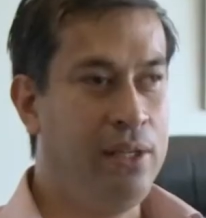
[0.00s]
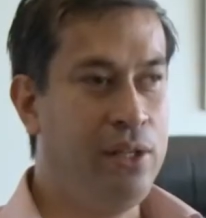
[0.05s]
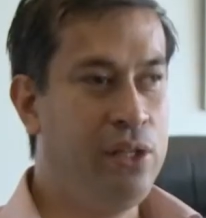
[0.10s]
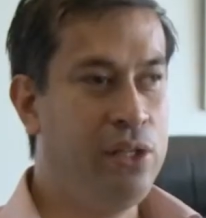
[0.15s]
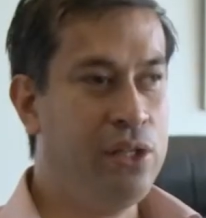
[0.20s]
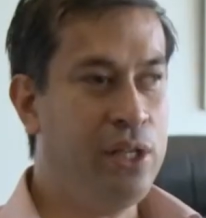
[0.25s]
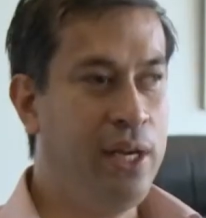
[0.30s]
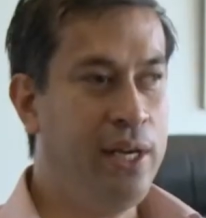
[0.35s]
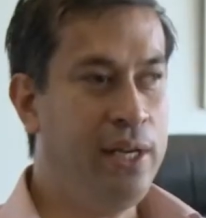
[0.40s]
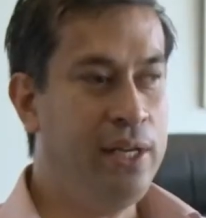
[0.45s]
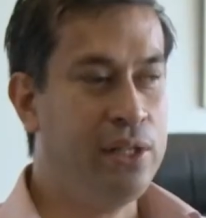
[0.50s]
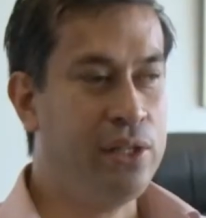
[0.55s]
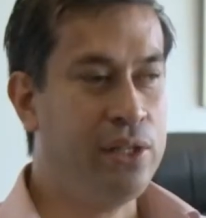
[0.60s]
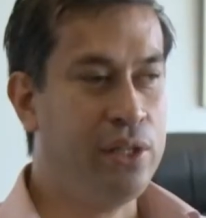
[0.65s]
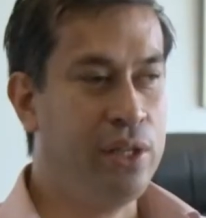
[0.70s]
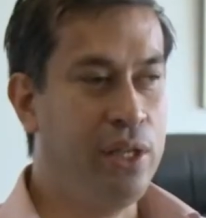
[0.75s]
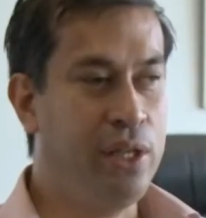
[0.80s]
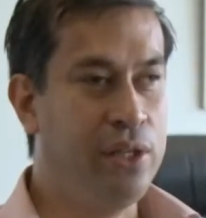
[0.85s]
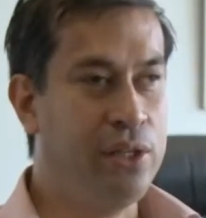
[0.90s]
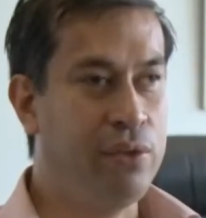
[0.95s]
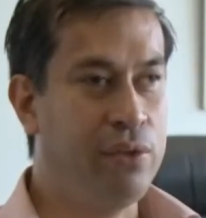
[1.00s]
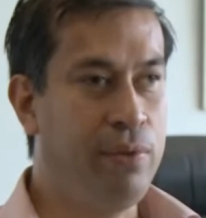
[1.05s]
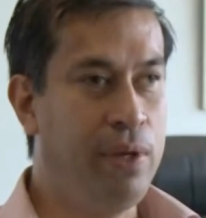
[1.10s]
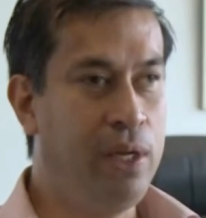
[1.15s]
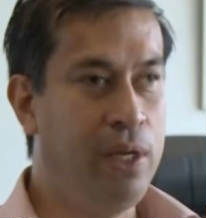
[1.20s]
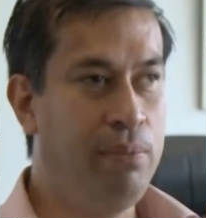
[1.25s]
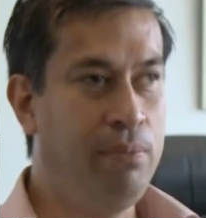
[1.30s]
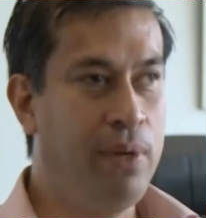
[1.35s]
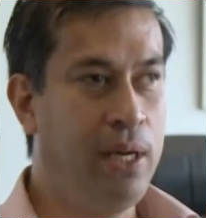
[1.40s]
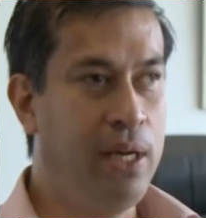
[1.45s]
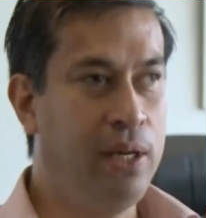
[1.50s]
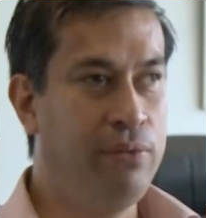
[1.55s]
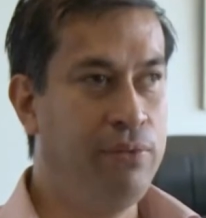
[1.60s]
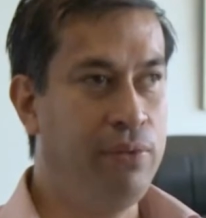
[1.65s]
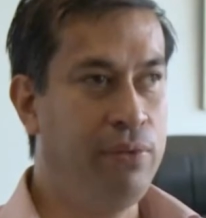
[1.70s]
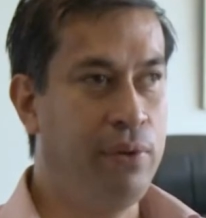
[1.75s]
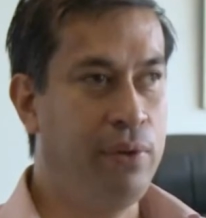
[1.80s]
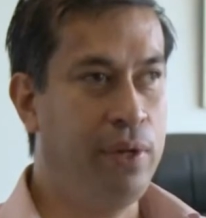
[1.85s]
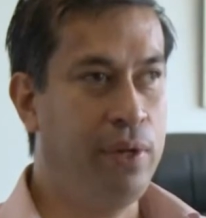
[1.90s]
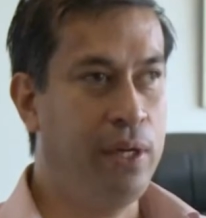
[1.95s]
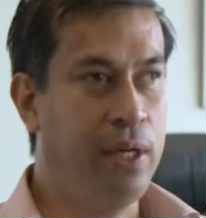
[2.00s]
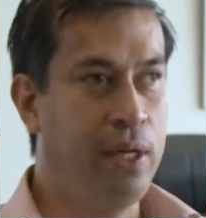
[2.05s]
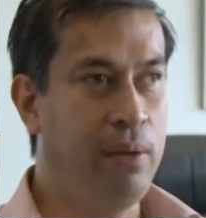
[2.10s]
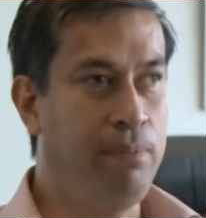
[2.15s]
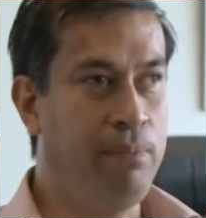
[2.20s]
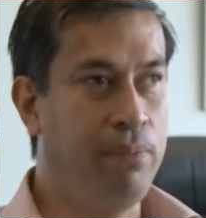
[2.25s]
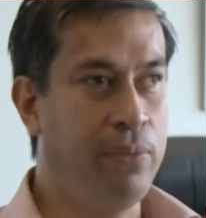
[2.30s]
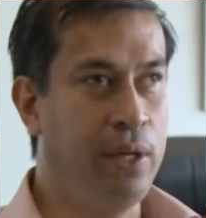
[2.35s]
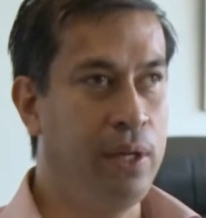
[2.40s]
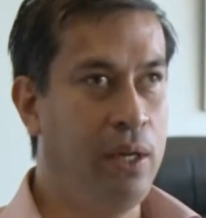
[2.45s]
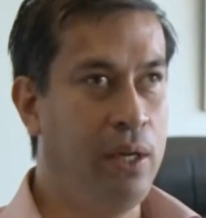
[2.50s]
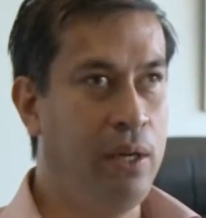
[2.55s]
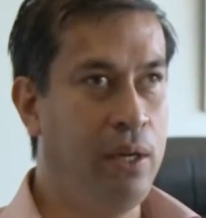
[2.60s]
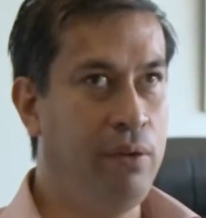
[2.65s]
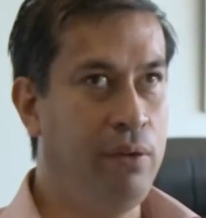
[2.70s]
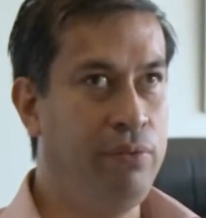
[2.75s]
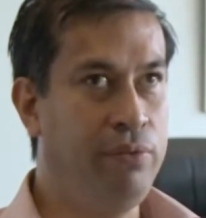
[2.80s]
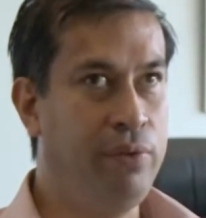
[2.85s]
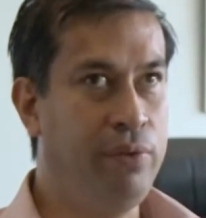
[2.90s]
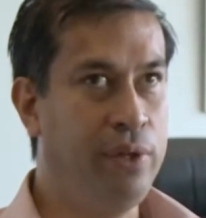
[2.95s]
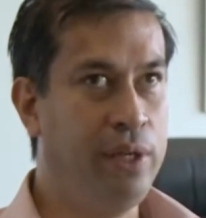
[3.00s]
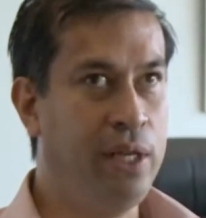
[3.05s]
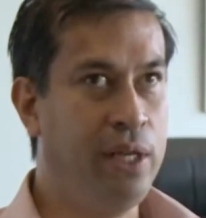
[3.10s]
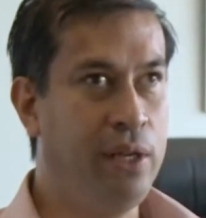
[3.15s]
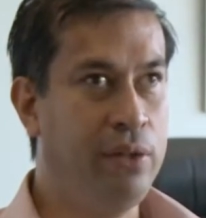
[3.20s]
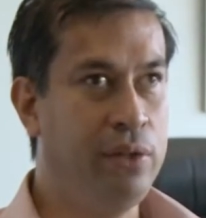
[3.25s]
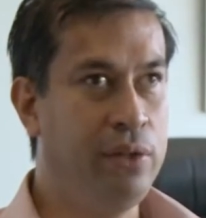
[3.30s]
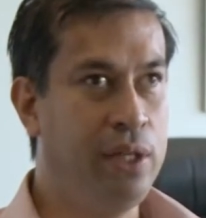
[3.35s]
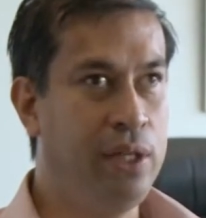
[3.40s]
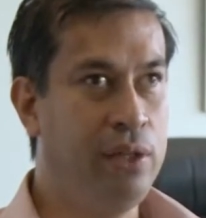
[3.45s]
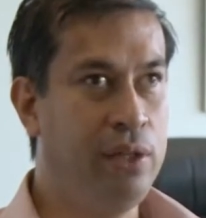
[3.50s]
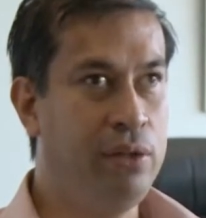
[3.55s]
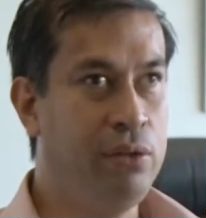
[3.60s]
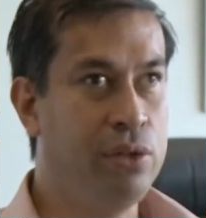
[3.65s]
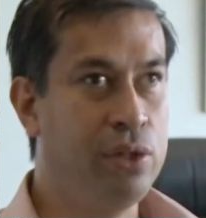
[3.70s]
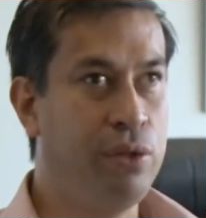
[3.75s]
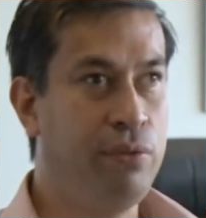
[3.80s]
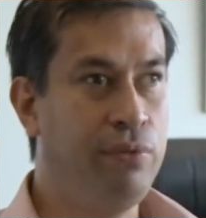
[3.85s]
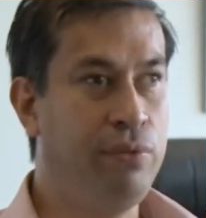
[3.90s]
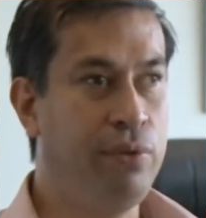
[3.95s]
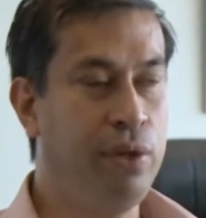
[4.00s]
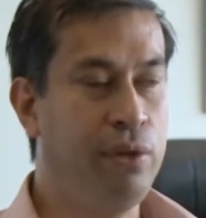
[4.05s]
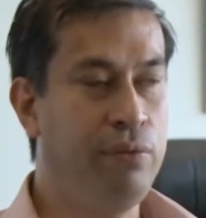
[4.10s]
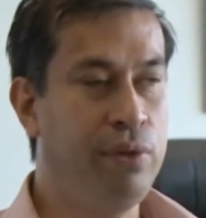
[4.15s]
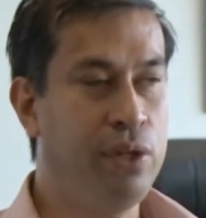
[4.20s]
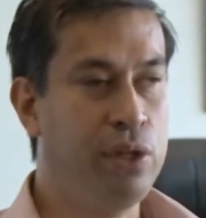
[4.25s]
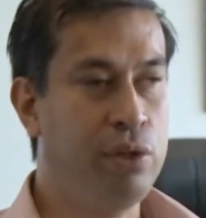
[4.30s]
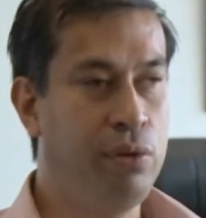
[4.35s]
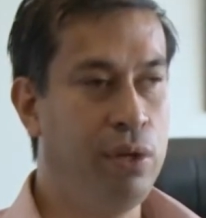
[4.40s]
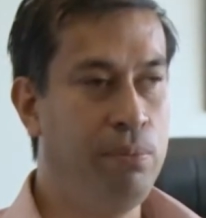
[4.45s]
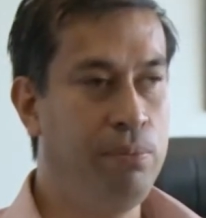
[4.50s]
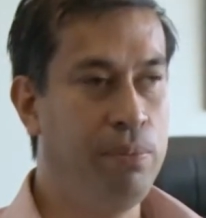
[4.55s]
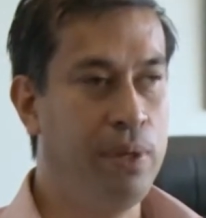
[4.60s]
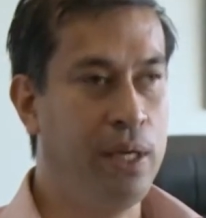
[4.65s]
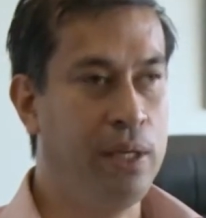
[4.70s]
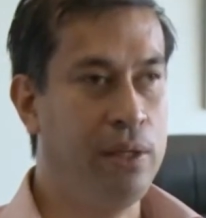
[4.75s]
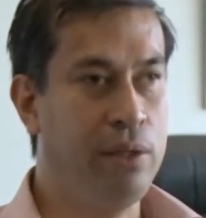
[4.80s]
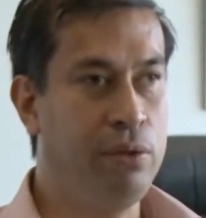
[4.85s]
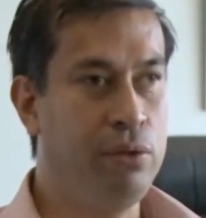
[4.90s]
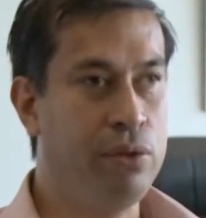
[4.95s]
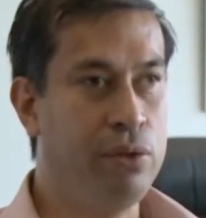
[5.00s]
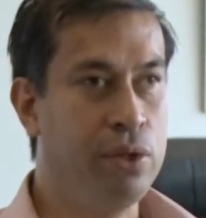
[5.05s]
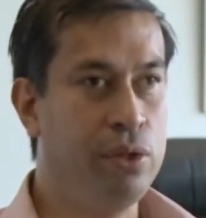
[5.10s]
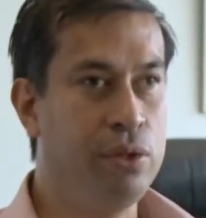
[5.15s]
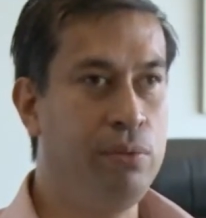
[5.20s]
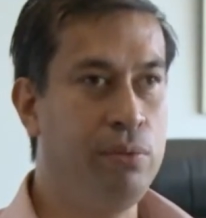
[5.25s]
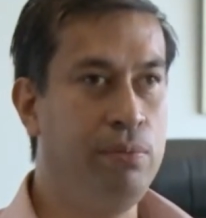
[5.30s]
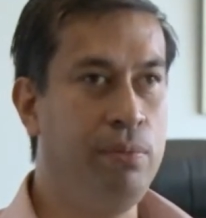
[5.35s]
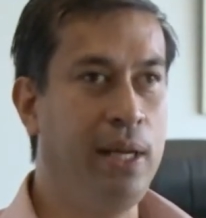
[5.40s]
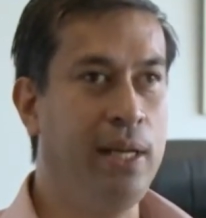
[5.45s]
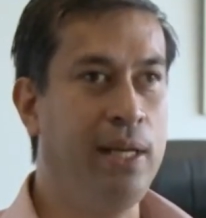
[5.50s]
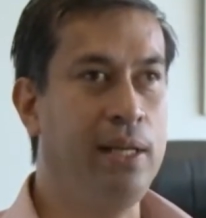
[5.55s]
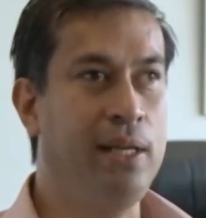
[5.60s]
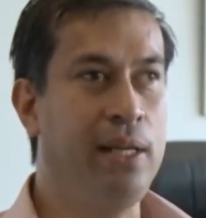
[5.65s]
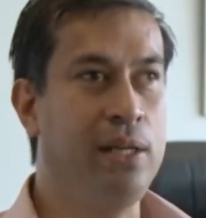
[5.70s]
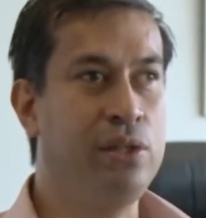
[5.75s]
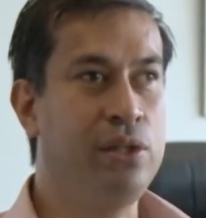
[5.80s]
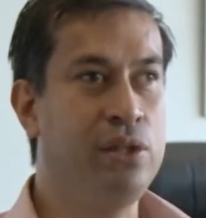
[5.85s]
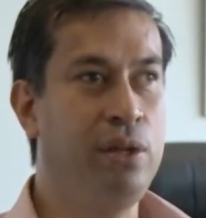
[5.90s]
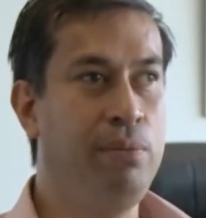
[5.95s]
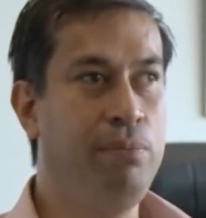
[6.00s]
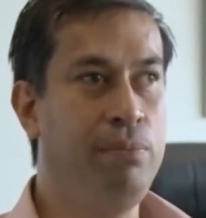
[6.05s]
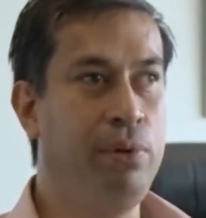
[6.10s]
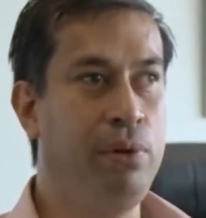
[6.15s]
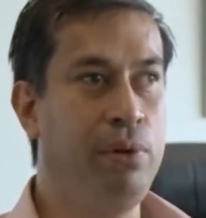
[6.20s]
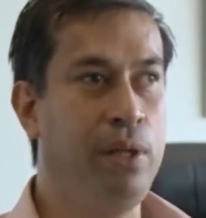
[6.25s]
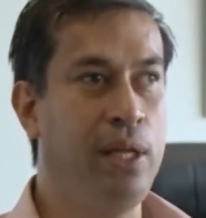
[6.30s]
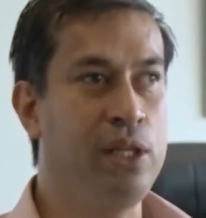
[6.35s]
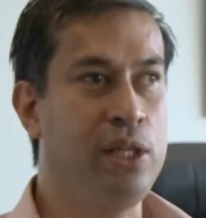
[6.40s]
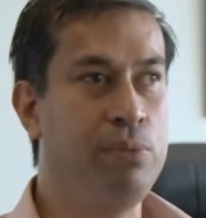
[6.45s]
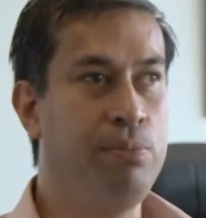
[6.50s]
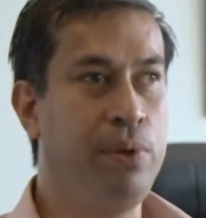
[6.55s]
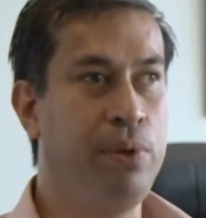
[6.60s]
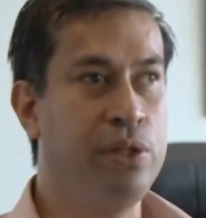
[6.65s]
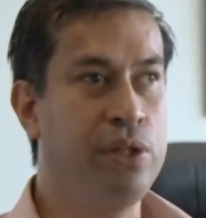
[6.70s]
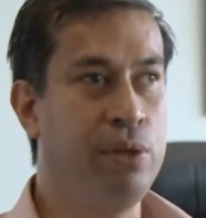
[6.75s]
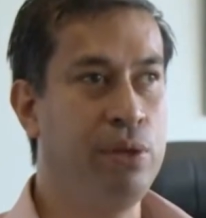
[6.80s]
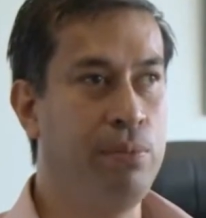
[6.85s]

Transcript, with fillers: yeah, the design is, is really made for, um, uh, for the elderly user, for the visually impaired user to make it as simple as